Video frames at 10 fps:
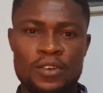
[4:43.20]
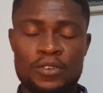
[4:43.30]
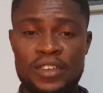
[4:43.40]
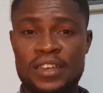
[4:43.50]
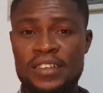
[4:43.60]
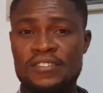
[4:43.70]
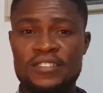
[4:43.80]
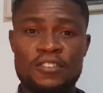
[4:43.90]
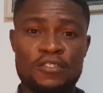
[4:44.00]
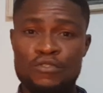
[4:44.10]
okay,
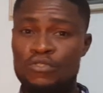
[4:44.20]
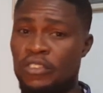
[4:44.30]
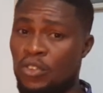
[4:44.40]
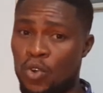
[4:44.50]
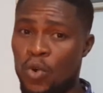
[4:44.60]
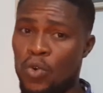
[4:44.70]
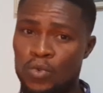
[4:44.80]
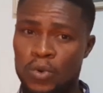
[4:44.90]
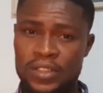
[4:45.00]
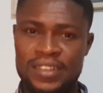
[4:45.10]
instead of using
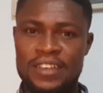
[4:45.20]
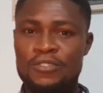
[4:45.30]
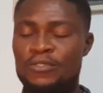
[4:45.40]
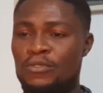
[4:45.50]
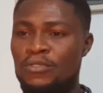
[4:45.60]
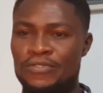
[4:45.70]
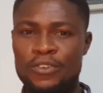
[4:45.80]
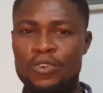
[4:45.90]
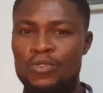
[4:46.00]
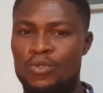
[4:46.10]
cold water. You look
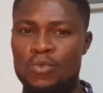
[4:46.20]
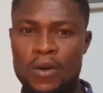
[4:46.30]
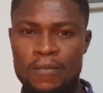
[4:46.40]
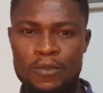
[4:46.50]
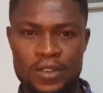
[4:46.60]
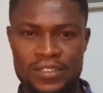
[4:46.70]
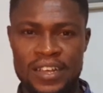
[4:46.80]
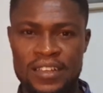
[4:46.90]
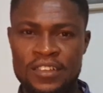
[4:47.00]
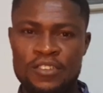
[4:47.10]
for lukewarm
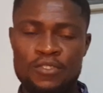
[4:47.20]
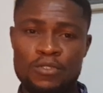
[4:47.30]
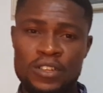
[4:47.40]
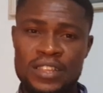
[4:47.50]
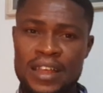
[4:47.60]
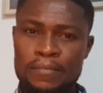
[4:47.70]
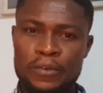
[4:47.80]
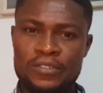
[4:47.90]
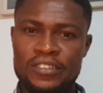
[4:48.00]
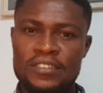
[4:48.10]
water. So in that
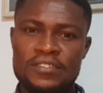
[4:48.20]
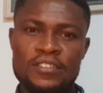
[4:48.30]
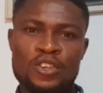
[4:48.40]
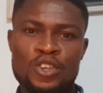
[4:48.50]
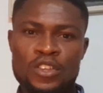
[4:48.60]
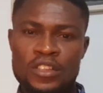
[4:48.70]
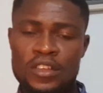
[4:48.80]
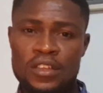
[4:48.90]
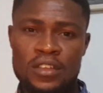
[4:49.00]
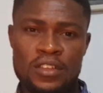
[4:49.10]
process,
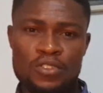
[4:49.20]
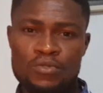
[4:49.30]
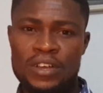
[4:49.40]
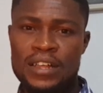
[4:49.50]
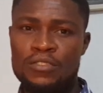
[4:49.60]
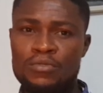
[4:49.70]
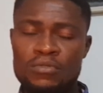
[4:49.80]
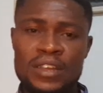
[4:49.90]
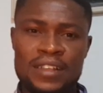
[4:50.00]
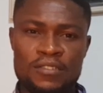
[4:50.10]
you can
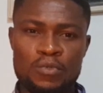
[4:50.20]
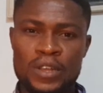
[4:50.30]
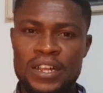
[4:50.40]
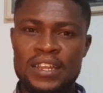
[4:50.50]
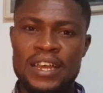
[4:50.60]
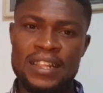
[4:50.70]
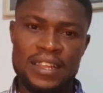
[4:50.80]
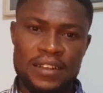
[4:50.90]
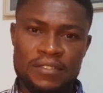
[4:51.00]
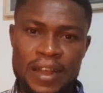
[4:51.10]
do that quickly and
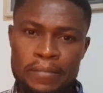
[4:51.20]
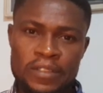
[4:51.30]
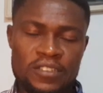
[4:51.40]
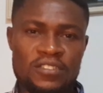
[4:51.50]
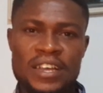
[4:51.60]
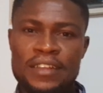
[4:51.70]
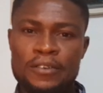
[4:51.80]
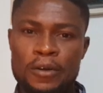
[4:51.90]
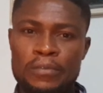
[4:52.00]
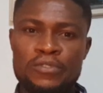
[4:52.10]
then wrap the
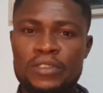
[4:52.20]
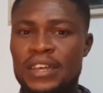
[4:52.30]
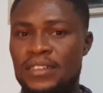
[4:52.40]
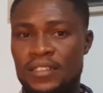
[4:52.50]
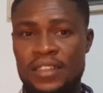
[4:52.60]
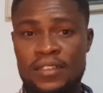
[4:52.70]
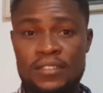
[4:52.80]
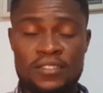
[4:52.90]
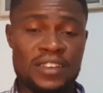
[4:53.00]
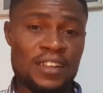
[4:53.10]
child up so that
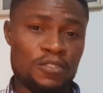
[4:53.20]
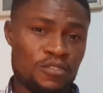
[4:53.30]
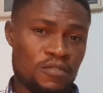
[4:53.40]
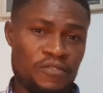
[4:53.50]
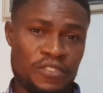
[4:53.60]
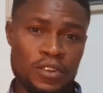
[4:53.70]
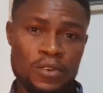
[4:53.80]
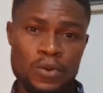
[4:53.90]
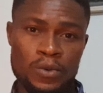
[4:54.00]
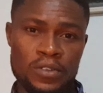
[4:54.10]
the child doesn't feel
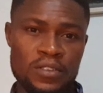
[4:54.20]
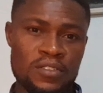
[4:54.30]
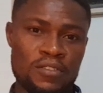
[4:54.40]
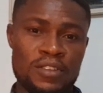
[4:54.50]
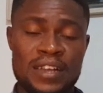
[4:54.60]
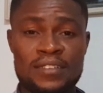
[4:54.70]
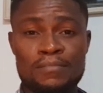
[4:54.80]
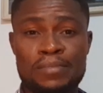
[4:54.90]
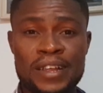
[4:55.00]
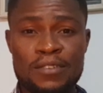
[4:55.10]
cold, so that the
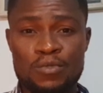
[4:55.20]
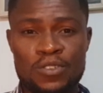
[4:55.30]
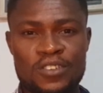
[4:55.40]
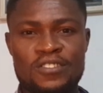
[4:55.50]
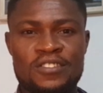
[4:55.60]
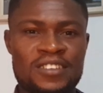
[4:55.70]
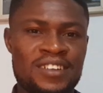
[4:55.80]
brain will not